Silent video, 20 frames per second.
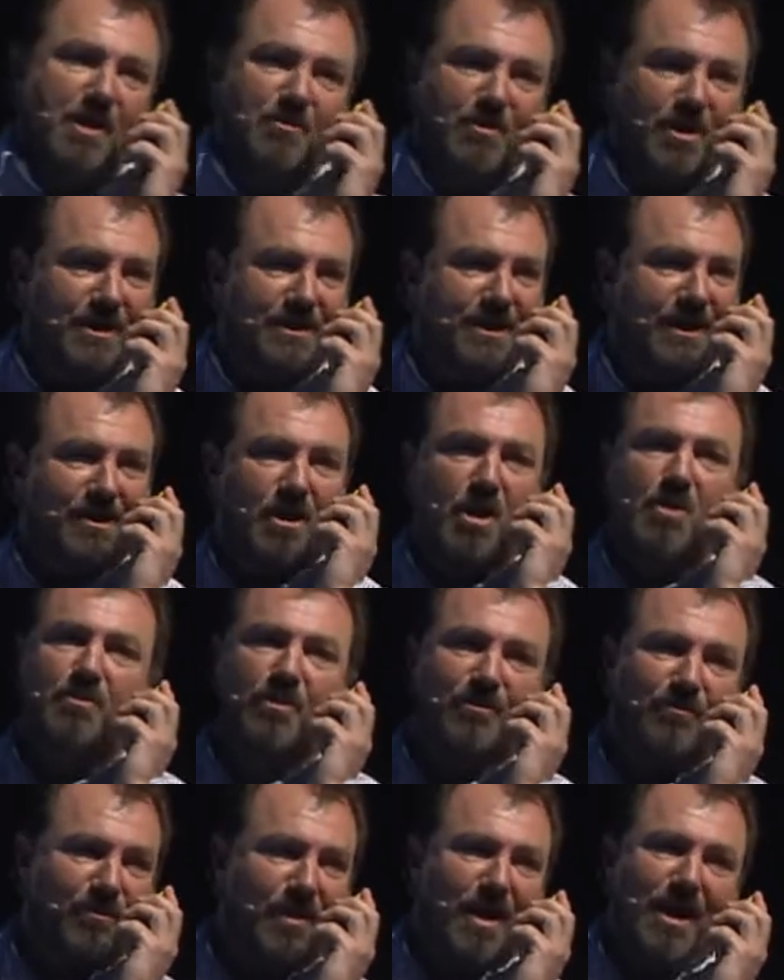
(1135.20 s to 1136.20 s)
word, the Global
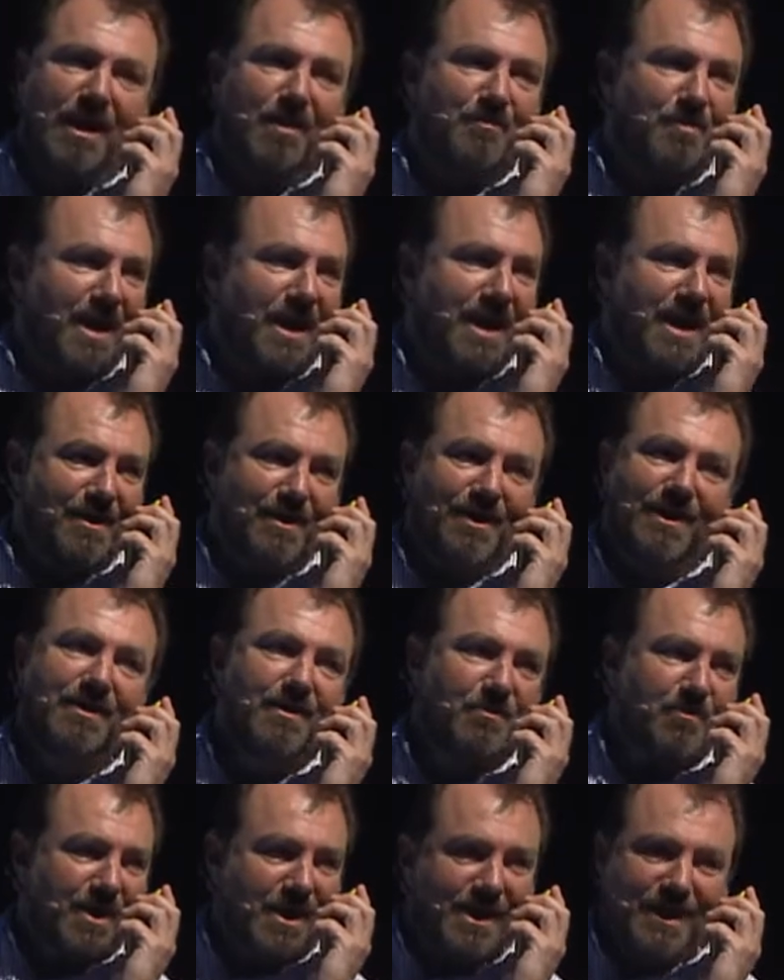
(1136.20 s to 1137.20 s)
Flyer plane.
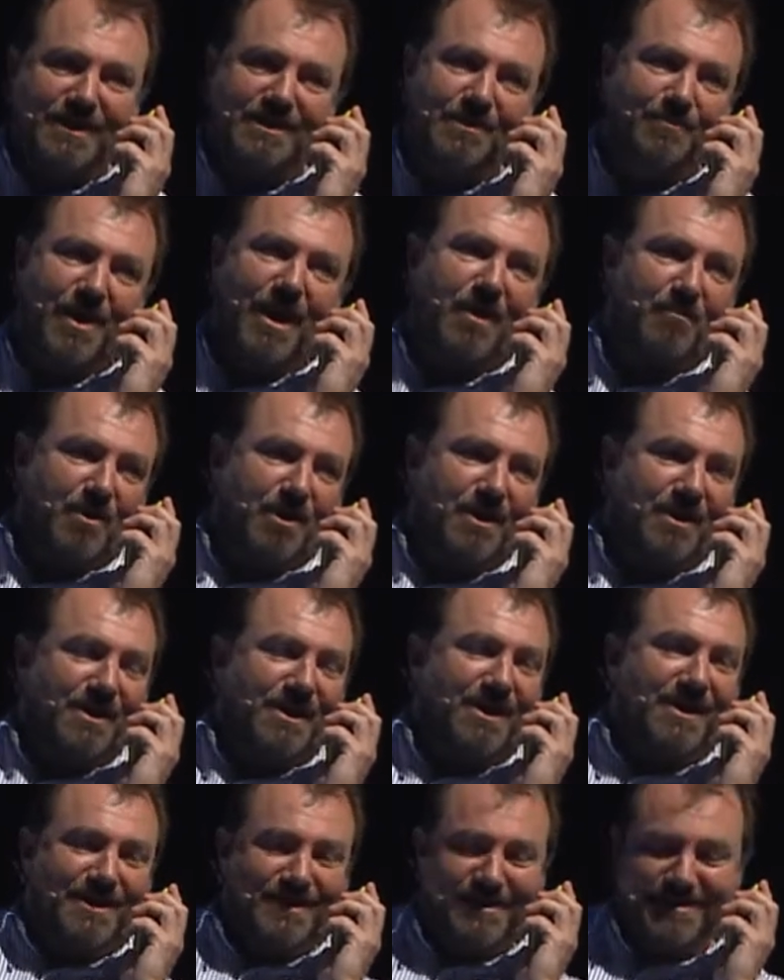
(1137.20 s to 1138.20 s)
We need to get one of
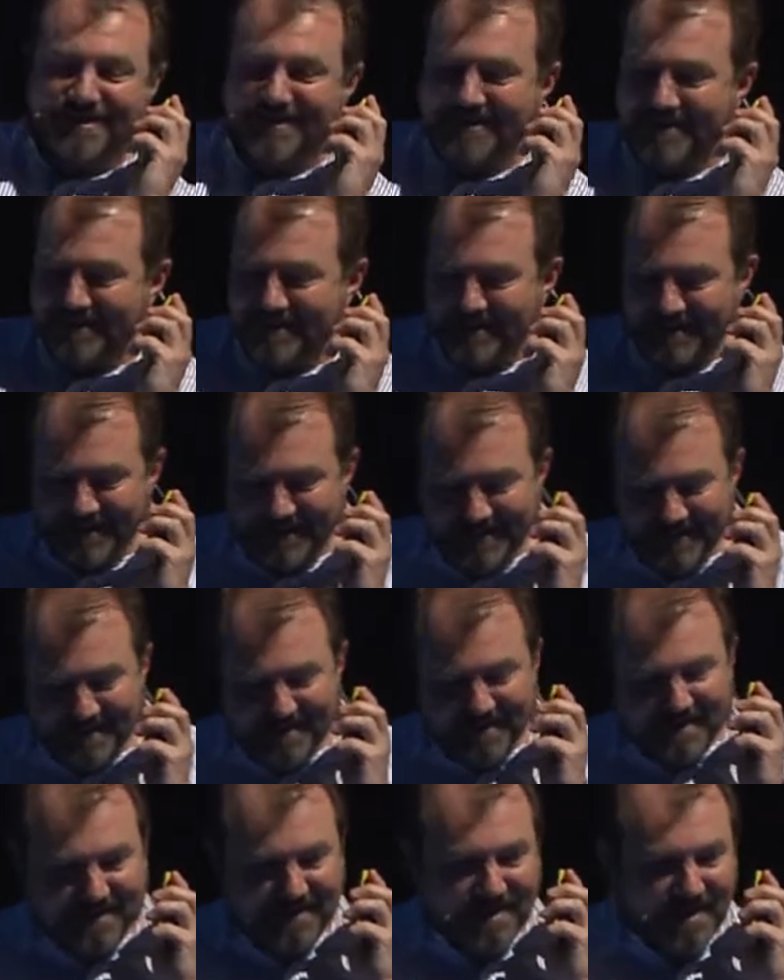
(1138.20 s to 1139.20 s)
these.
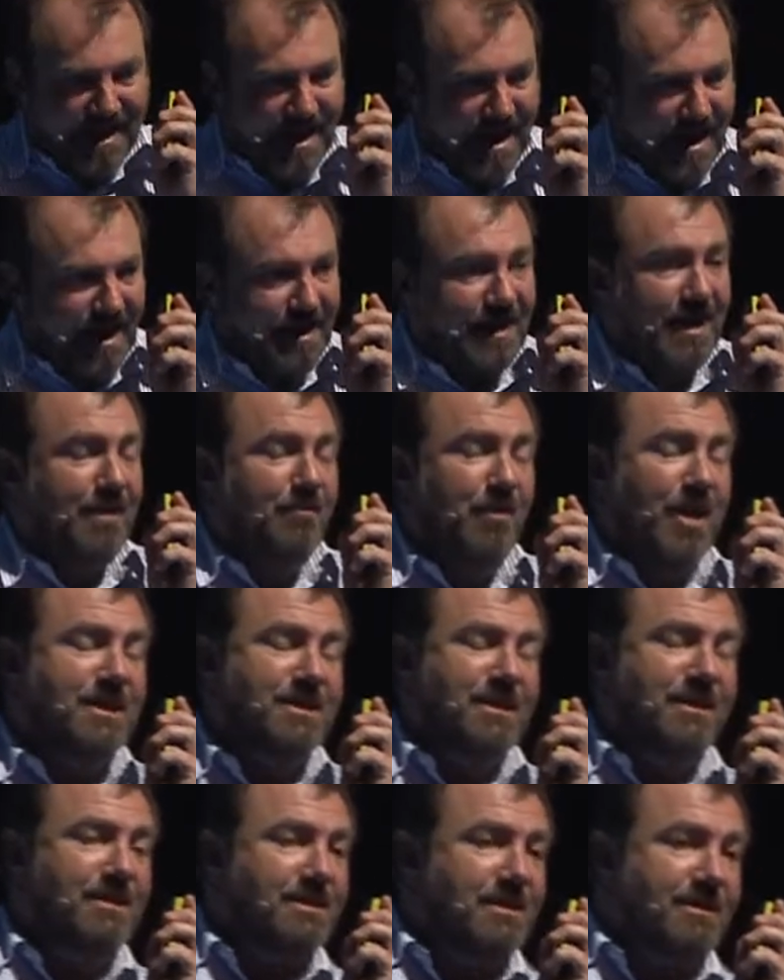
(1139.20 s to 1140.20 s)
And he
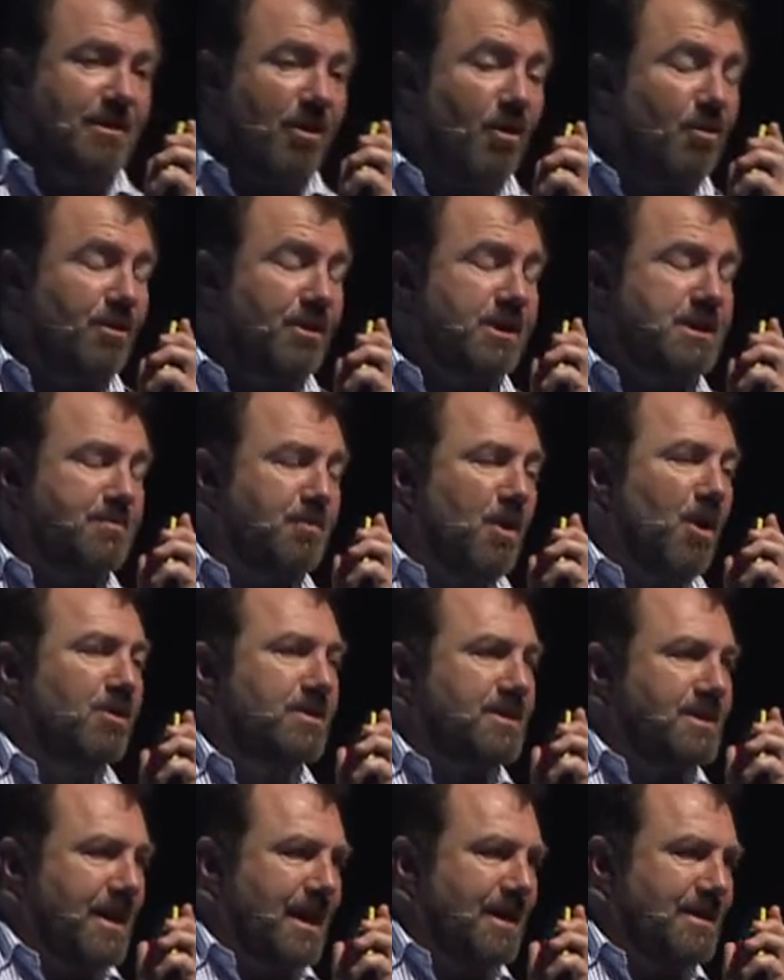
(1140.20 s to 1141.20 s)
basically, on the spot,
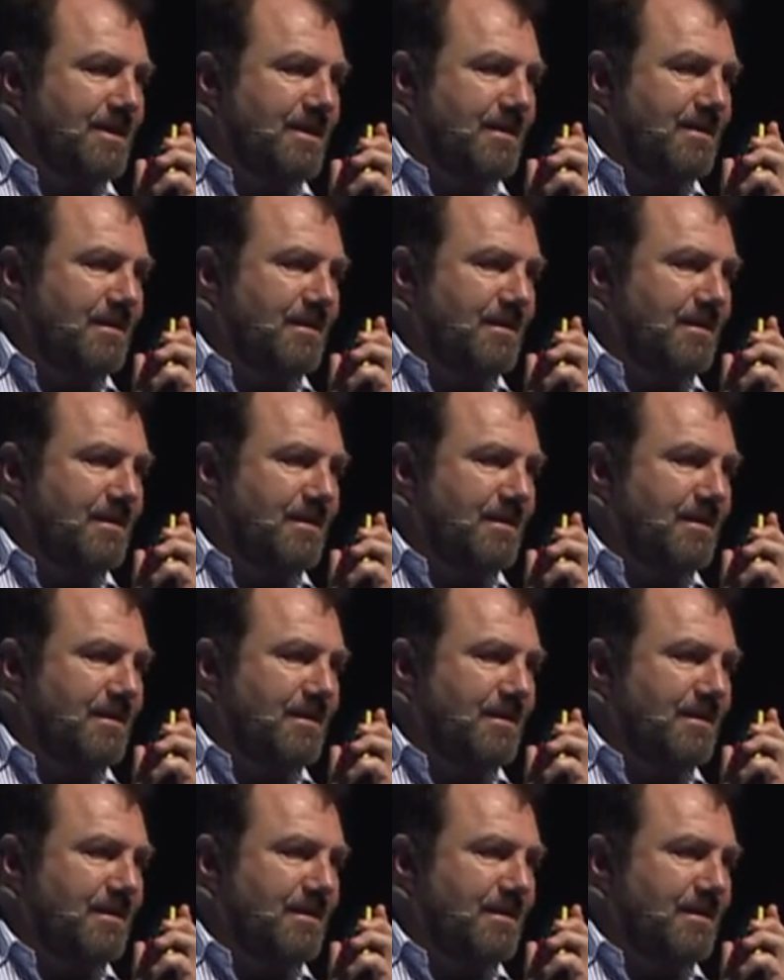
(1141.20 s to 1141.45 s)
said,